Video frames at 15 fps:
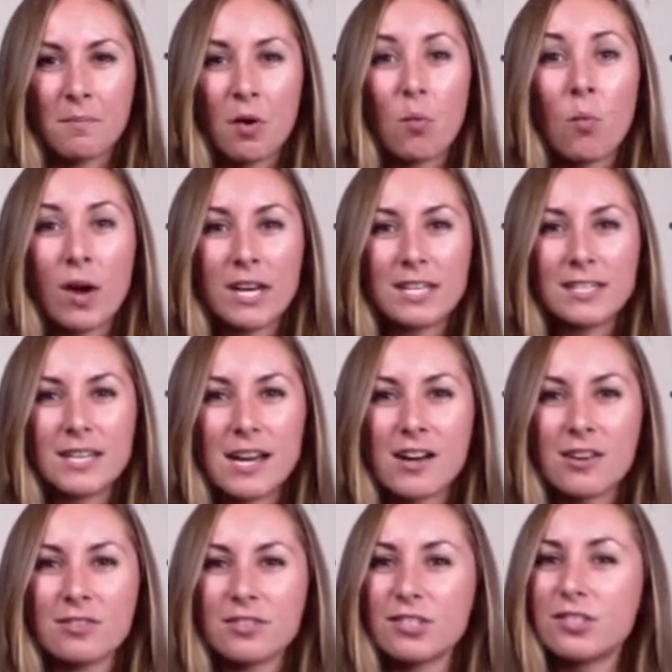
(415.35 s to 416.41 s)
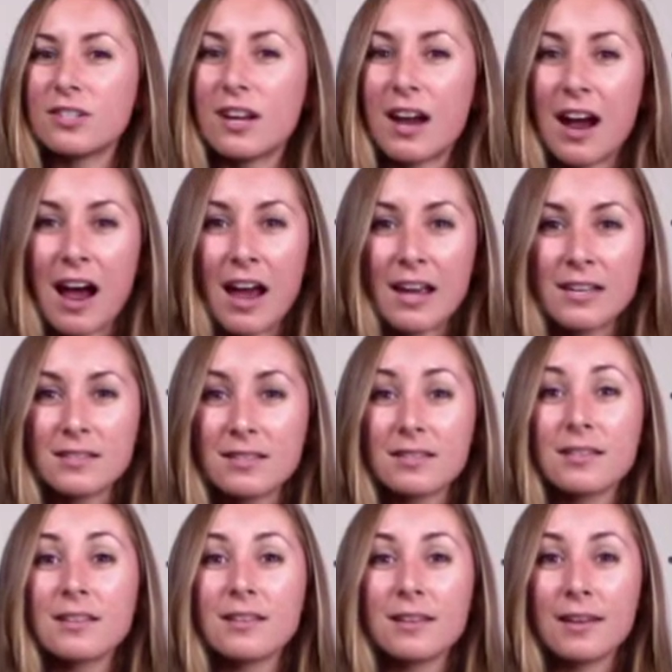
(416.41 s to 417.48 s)
When in doubt,
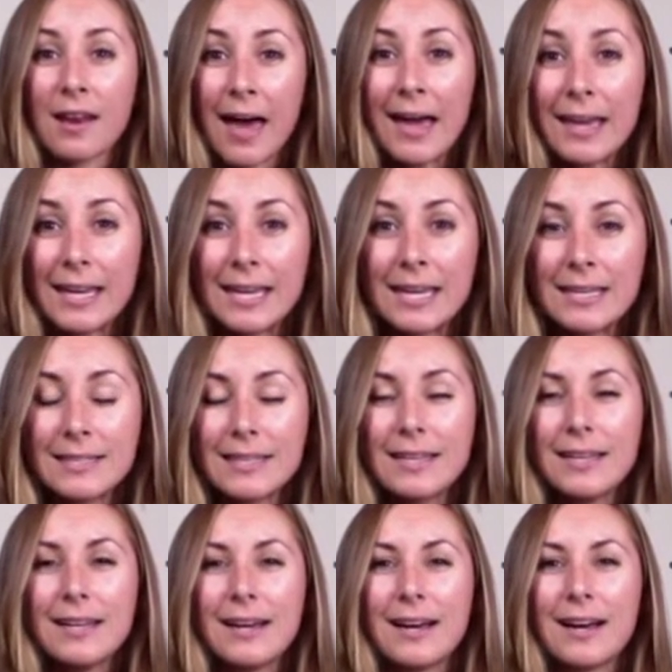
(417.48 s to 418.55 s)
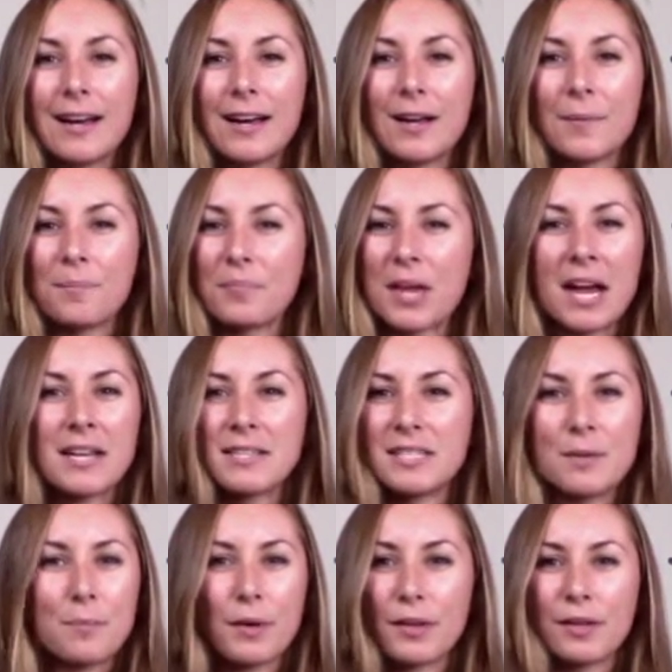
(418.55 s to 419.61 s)
ice, not heat. Ice
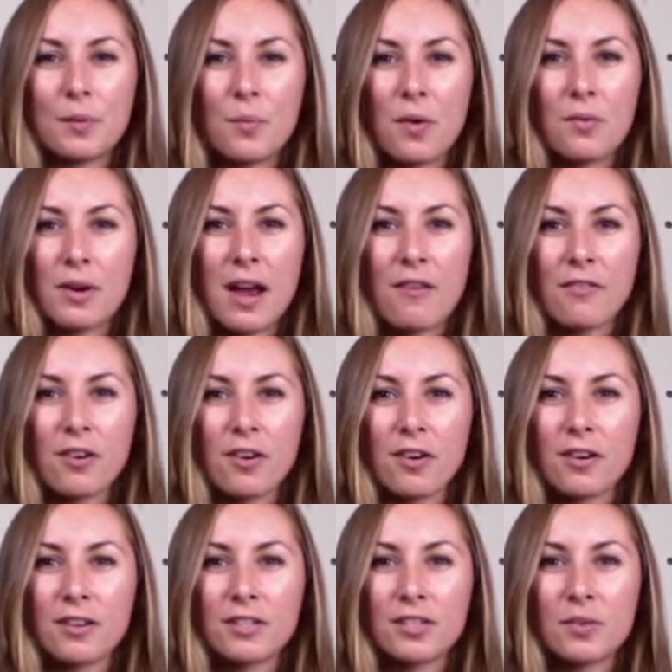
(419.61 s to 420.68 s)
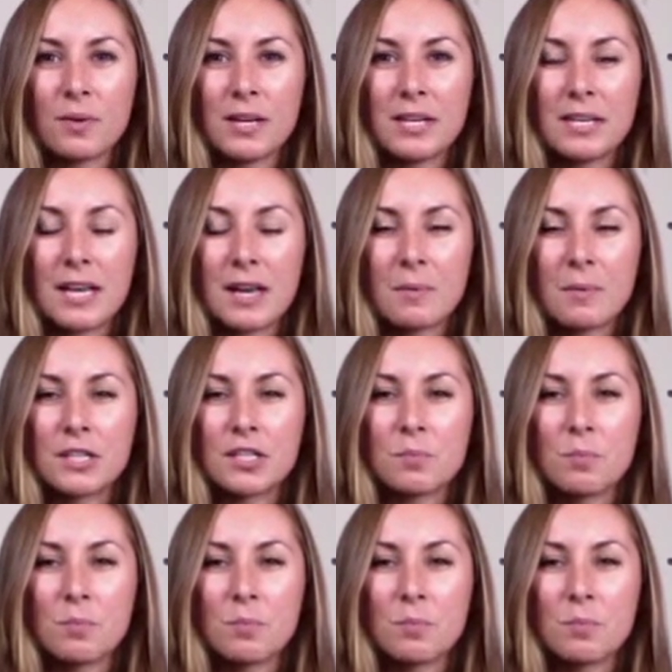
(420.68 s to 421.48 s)
typically won't ever do any damage,